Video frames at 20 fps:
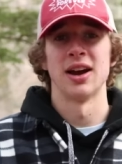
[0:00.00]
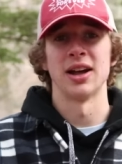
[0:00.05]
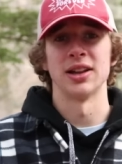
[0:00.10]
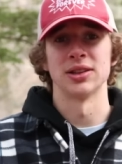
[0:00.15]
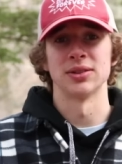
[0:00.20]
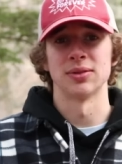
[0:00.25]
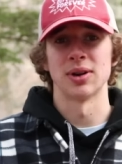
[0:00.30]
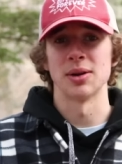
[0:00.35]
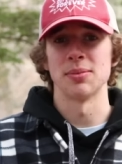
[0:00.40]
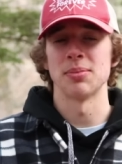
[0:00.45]
at
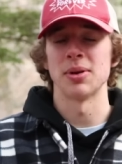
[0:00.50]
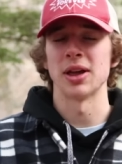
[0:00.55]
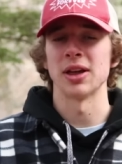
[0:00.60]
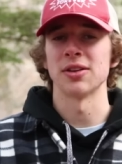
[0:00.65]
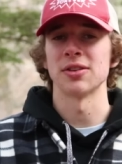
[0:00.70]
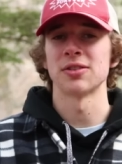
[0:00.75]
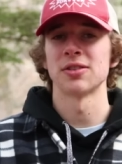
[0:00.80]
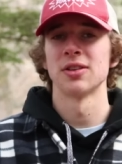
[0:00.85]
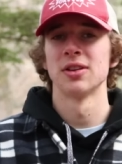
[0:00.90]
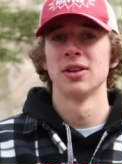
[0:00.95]
the right
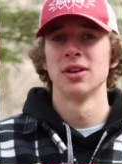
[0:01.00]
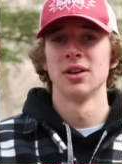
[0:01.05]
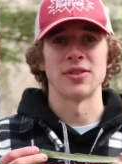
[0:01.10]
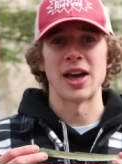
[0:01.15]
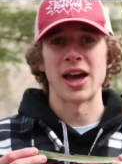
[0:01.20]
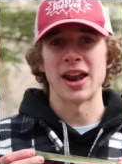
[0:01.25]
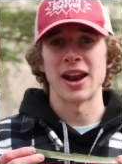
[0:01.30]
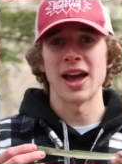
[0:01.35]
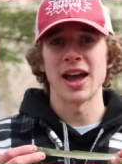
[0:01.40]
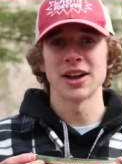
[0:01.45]
pace.
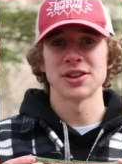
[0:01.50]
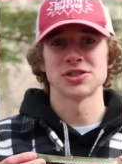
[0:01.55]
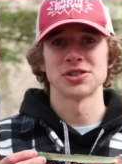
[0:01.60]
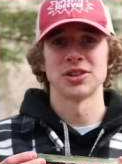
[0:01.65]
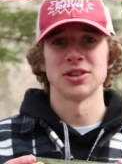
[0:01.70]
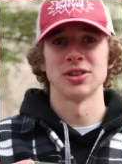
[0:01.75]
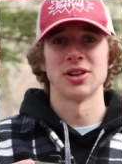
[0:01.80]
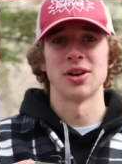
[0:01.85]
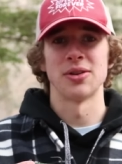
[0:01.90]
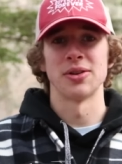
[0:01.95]
That
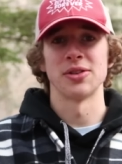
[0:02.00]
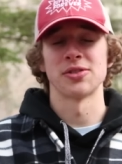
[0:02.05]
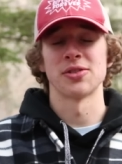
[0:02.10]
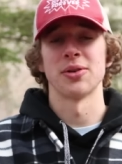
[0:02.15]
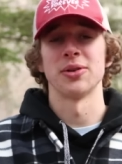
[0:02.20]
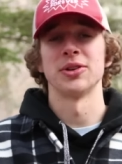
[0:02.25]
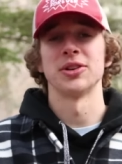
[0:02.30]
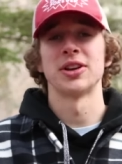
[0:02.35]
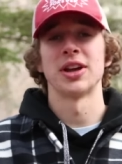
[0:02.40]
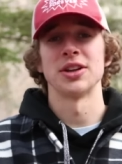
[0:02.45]
action alone is
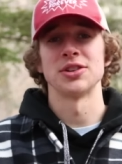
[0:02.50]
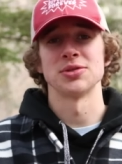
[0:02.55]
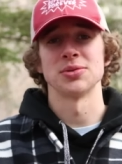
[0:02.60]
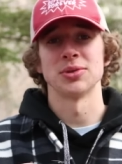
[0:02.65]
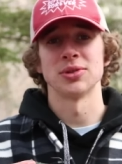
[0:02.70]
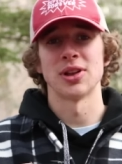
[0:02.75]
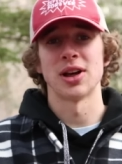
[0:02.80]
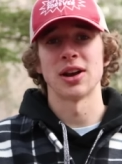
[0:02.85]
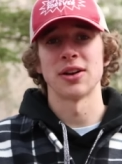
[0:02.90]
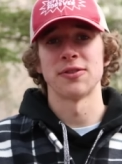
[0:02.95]
going to catch you
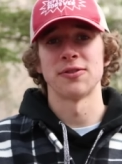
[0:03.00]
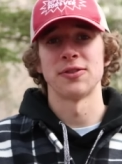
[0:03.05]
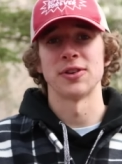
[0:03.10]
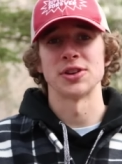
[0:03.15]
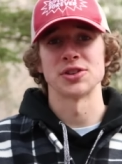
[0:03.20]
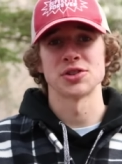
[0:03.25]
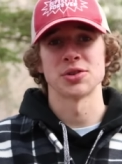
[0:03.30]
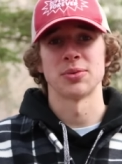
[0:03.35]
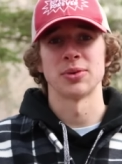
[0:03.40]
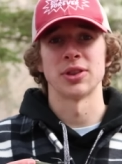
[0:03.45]
a lot of
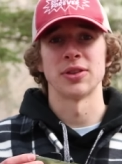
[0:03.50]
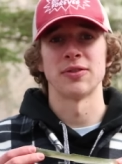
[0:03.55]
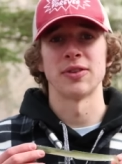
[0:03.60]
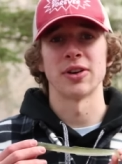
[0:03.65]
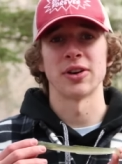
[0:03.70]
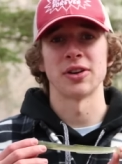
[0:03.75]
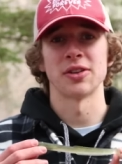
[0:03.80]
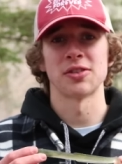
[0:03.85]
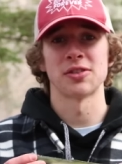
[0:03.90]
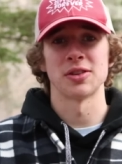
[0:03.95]
fish with a
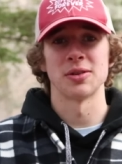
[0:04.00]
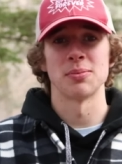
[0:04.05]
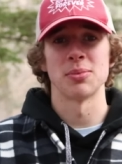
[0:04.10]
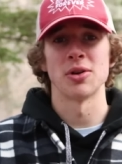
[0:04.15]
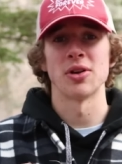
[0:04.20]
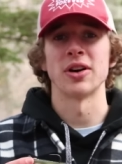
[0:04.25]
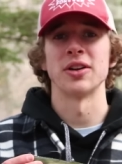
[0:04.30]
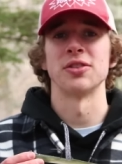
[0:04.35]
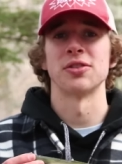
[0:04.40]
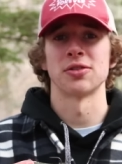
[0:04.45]
very
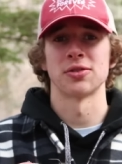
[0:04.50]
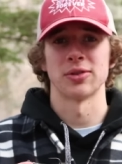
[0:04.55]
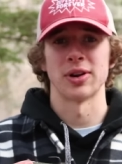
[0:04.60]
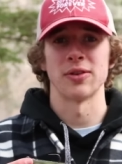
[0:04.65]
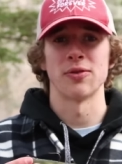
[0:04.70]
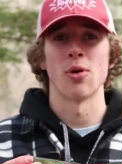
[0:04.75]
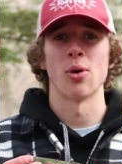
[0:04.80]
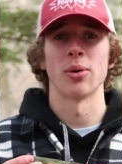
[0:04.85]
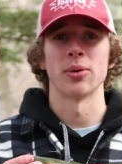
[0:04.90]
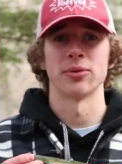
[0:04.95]
simple and
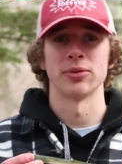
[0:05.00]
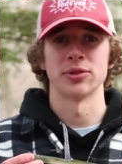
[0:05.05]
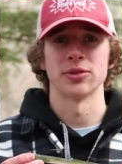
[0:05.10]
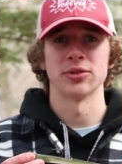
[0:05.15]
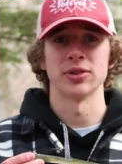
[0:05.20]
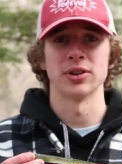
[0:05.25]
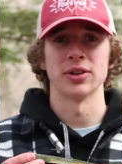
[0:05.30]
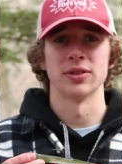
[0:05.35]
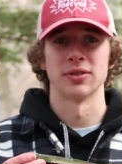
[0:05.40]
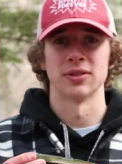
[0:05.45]
straightforward
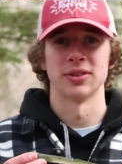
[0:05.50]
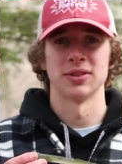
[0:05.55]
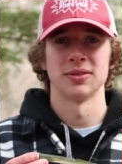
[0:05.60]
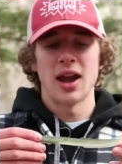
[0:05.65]
retrieve.